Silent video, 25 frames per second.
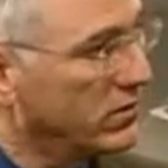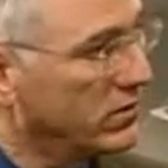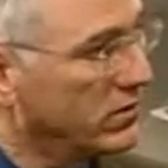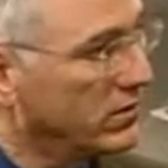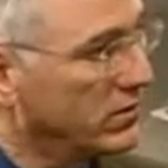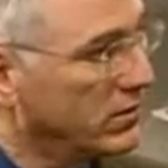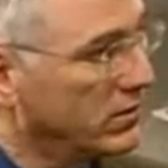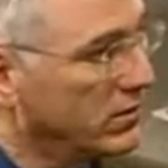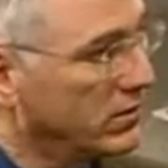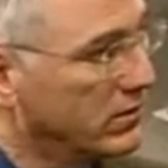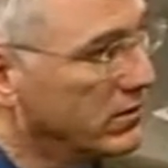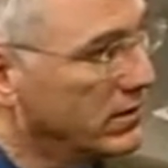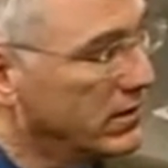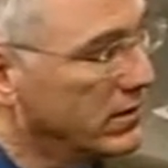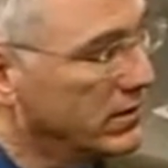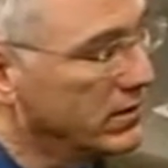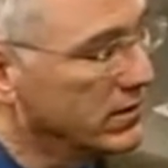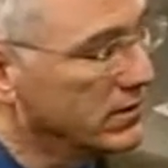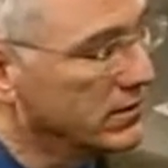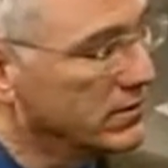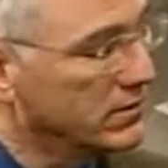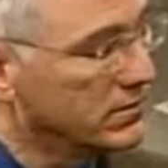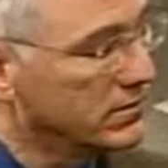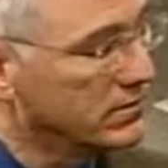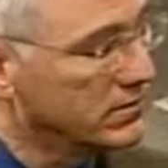So
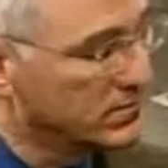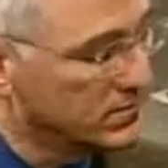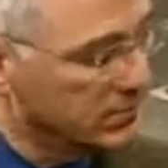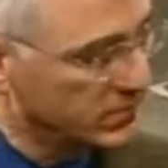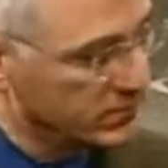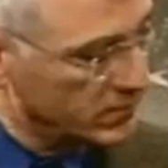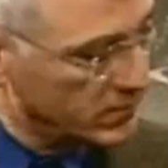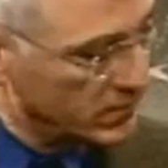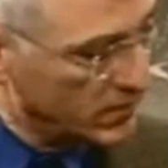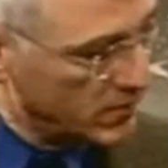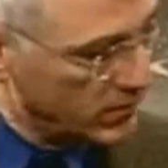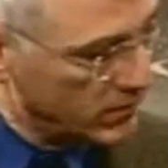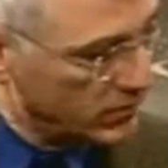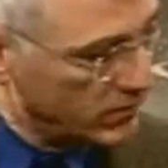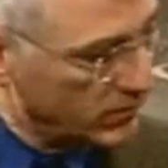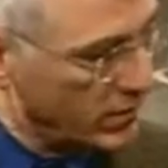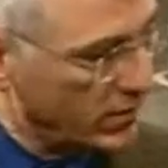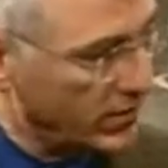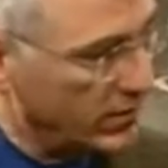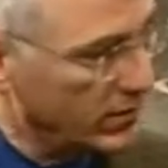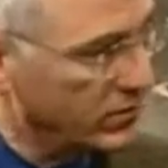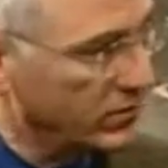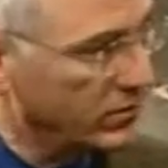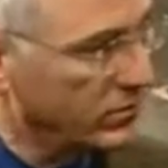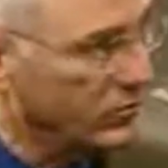I started